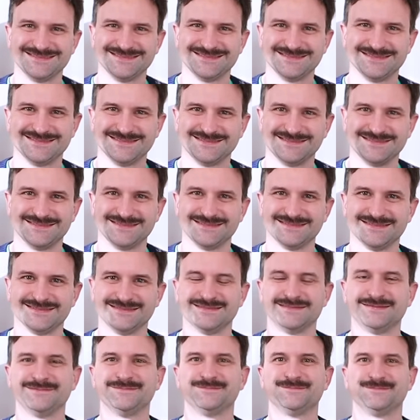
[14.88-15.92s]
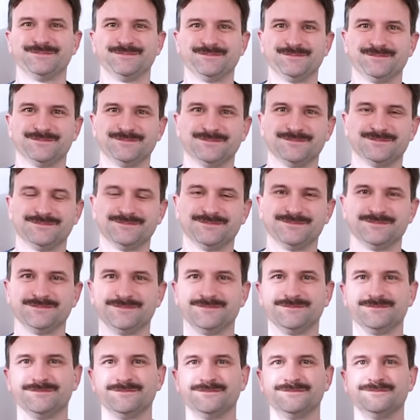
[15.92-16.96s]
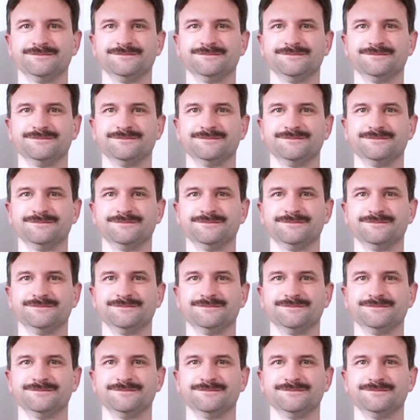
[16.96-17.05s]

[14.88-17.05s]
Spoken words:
No words are spoken by the person on screen.